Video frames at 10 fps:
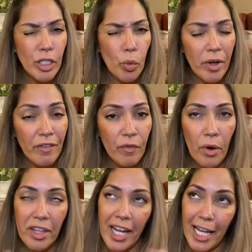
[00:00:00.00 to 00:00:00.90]

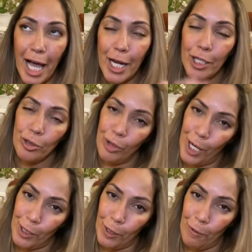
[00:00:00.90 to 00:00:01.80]
24th, and I got it 2
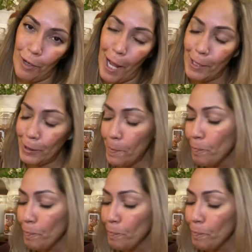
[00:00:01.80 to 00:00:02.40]
days ago, guys.